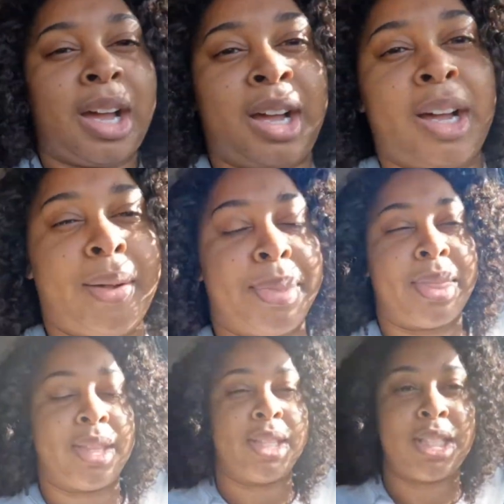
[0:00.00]

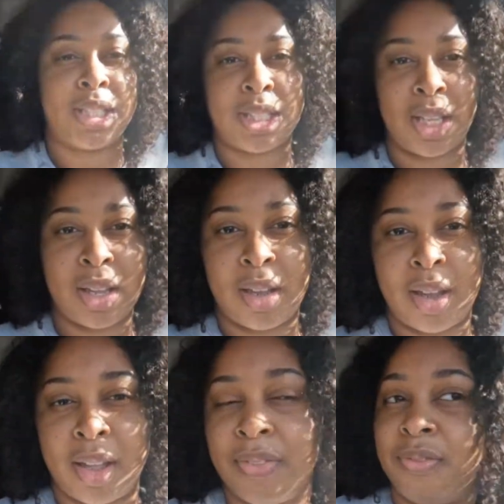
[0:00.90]
Um, this
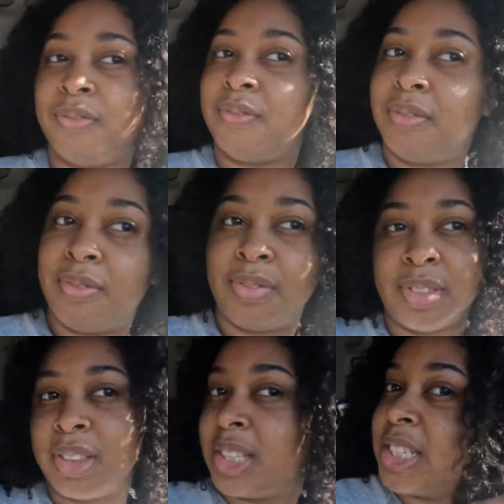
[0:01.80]

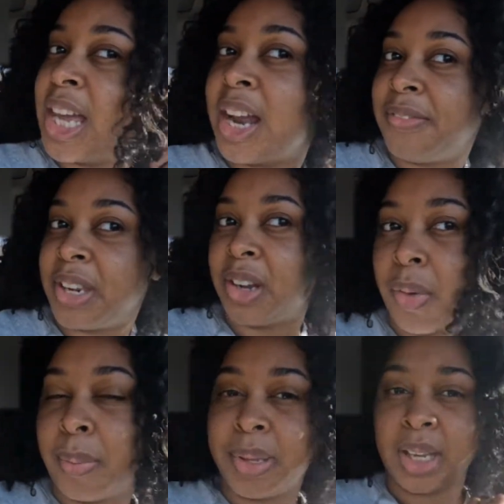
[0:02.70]
this hair video
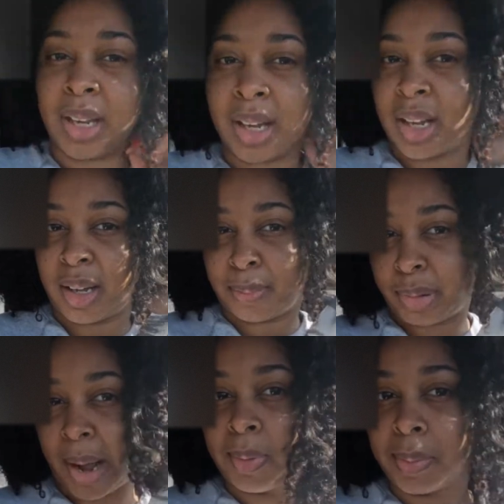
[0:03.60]
will be up
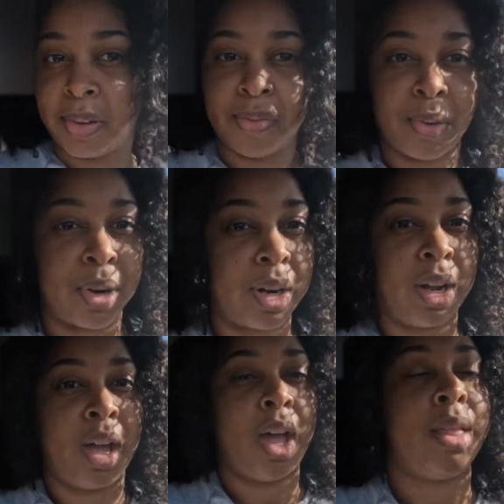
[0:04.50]
probably before
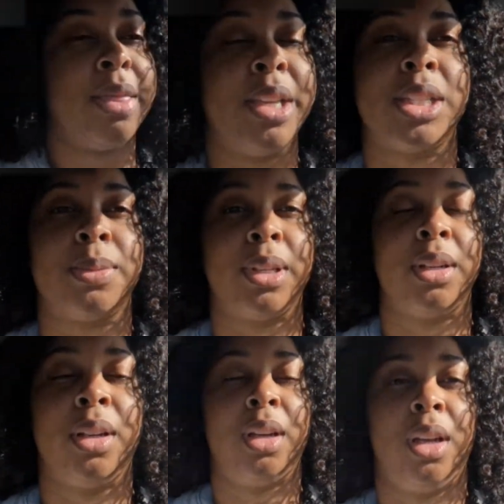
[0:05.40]
this
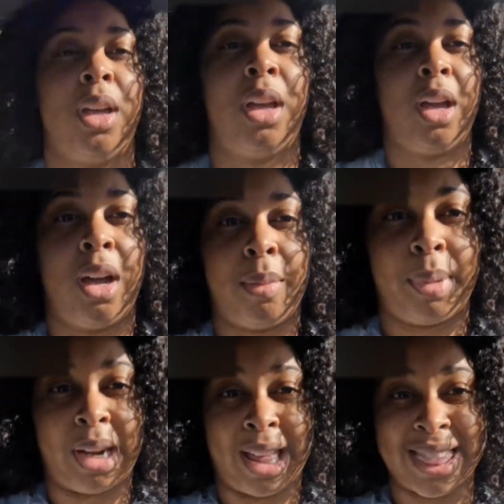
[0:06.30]
one.
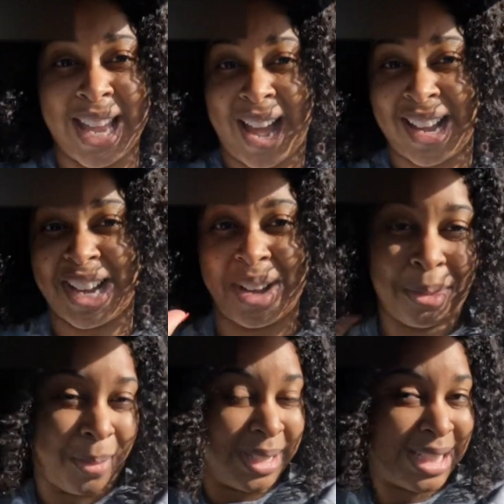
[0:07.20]
But I think I
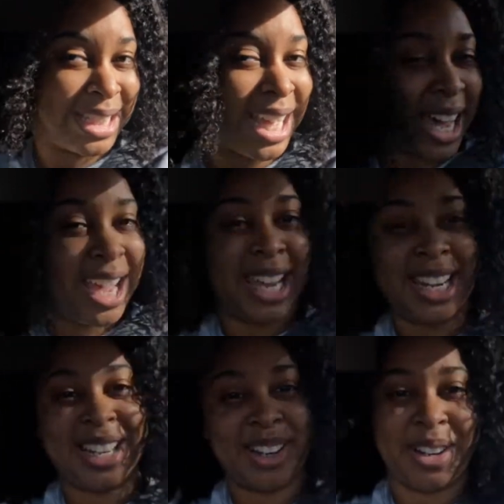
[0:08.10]
cut one side.